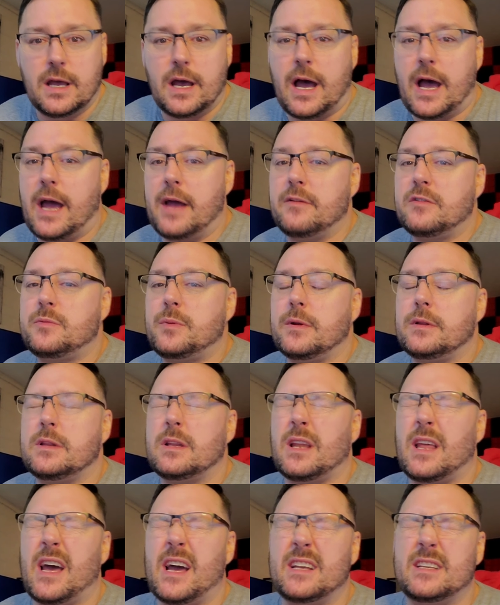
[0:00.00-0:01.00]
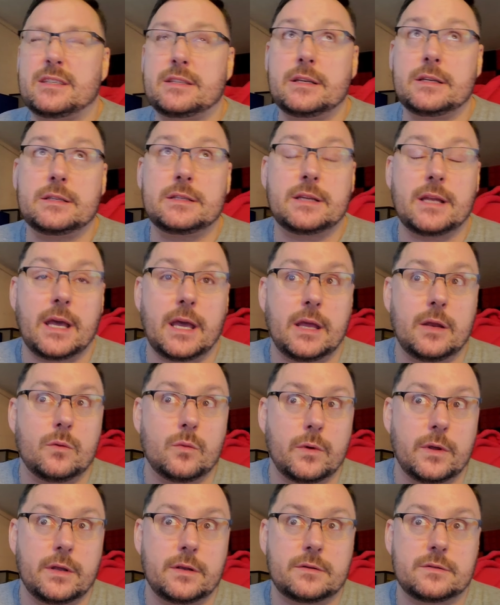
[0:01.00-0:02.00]
I've spent the last six to eight
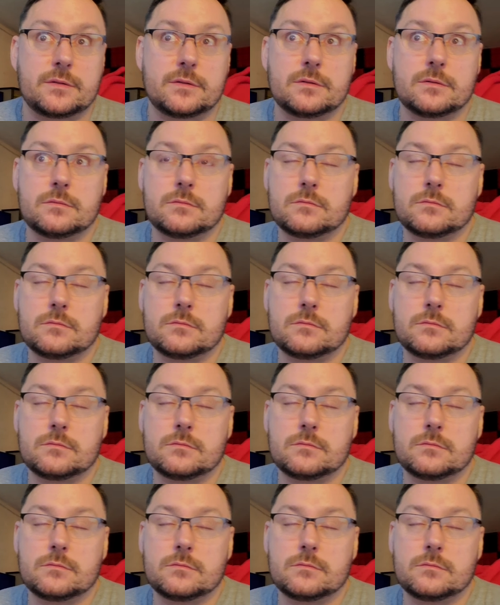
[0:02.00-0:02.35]
weeks